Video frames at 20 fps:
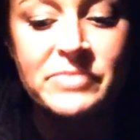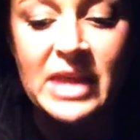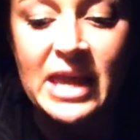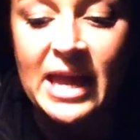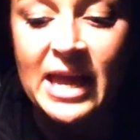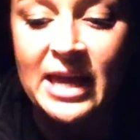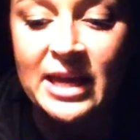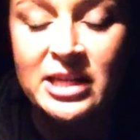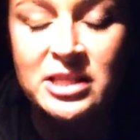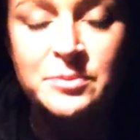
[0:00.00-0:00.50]

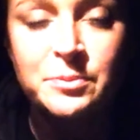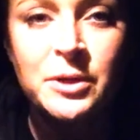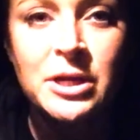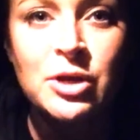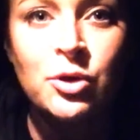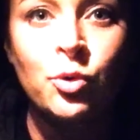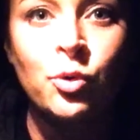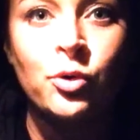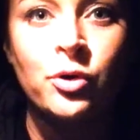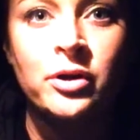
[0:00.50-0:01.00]
And it's pretty
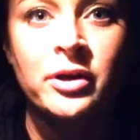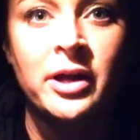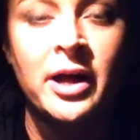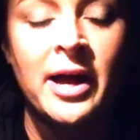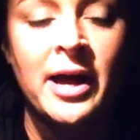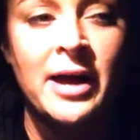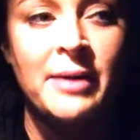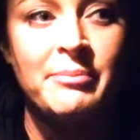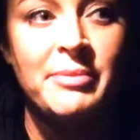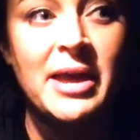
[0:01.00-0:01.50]
cool.
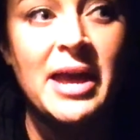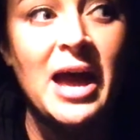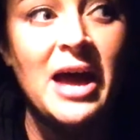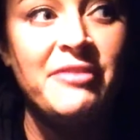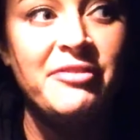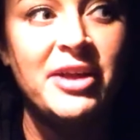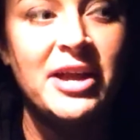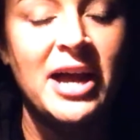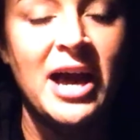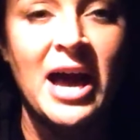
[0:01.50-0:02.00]
They have
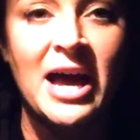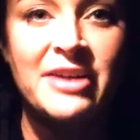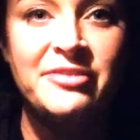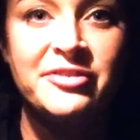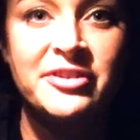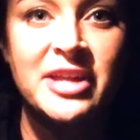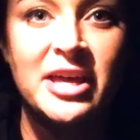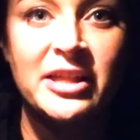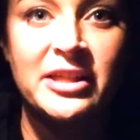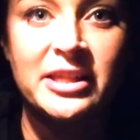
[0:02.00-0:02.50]
like high
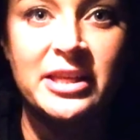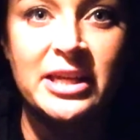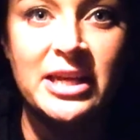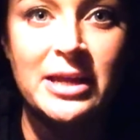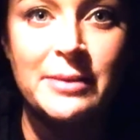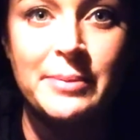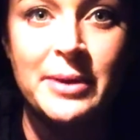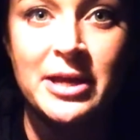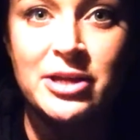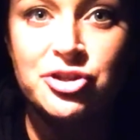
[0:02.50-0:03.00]

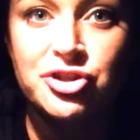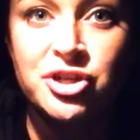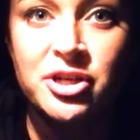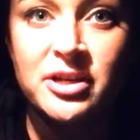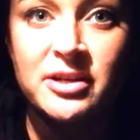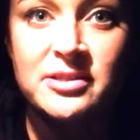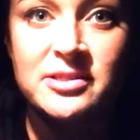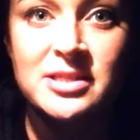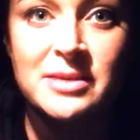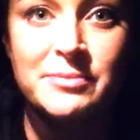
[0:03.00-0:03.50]
fidelity
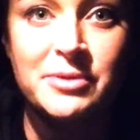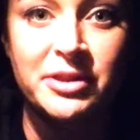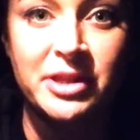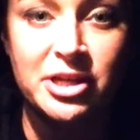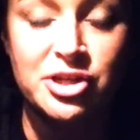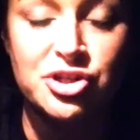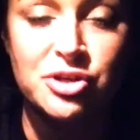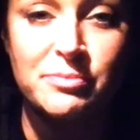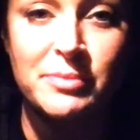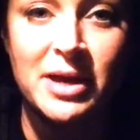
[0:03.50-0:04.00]
patient
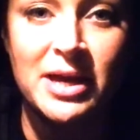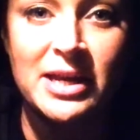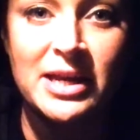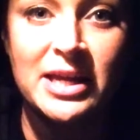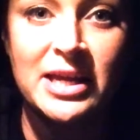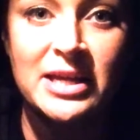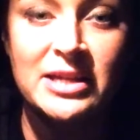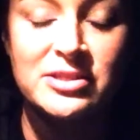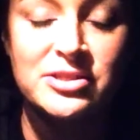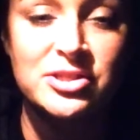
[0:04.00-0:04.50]
simulation
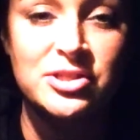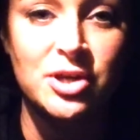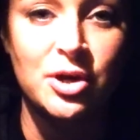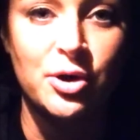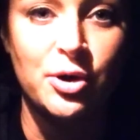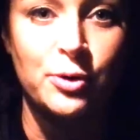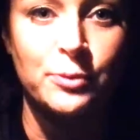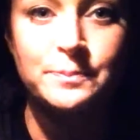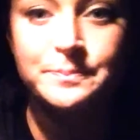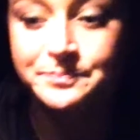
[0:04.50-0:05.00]
mannequins.
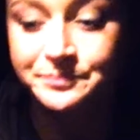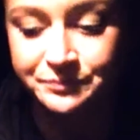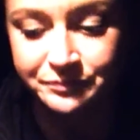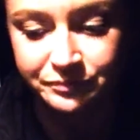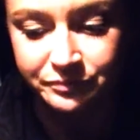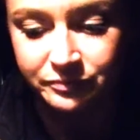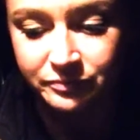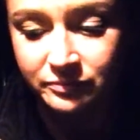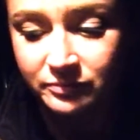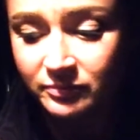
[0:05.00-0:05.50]
So
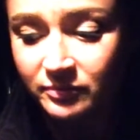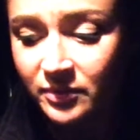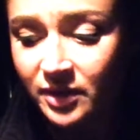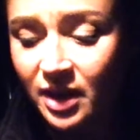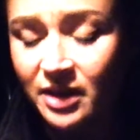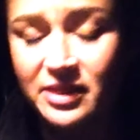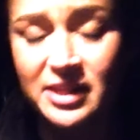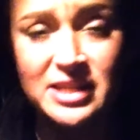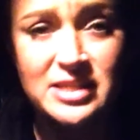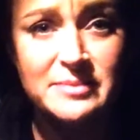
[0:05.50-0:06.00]

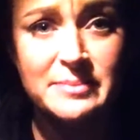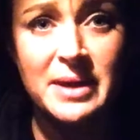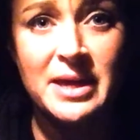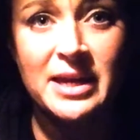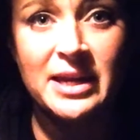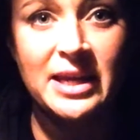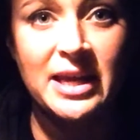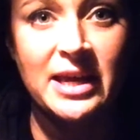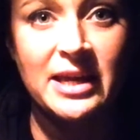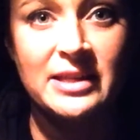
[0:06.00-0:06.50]
these
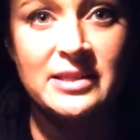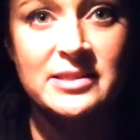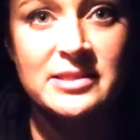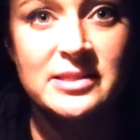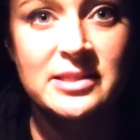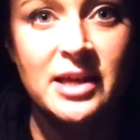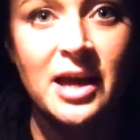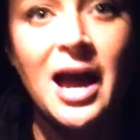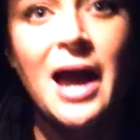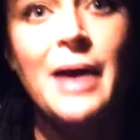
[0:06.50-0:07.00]

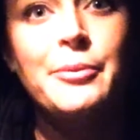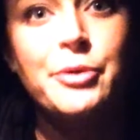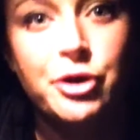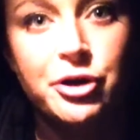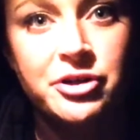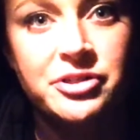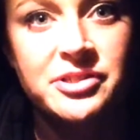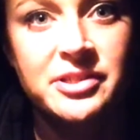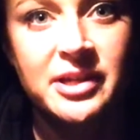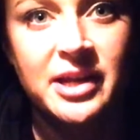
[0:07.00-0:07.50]
mannequins, I'm a
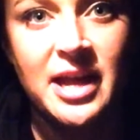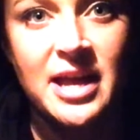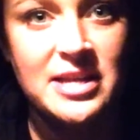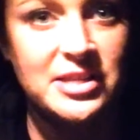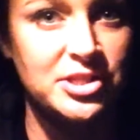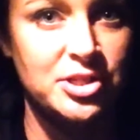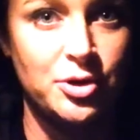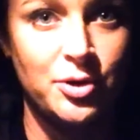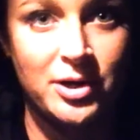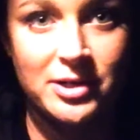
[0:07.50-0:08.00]
nurse in
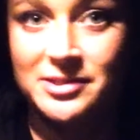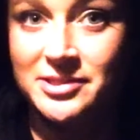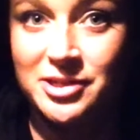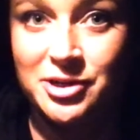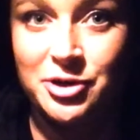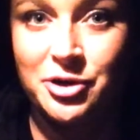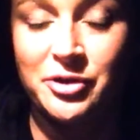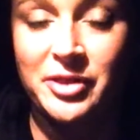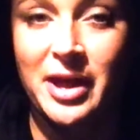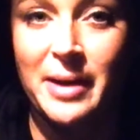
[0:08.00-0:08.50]
case you guys didn't
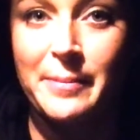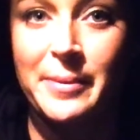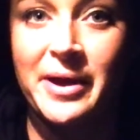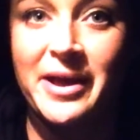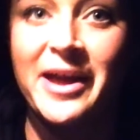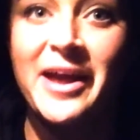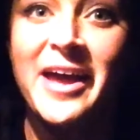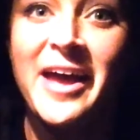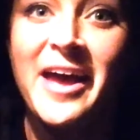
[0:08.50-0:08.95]
know that, but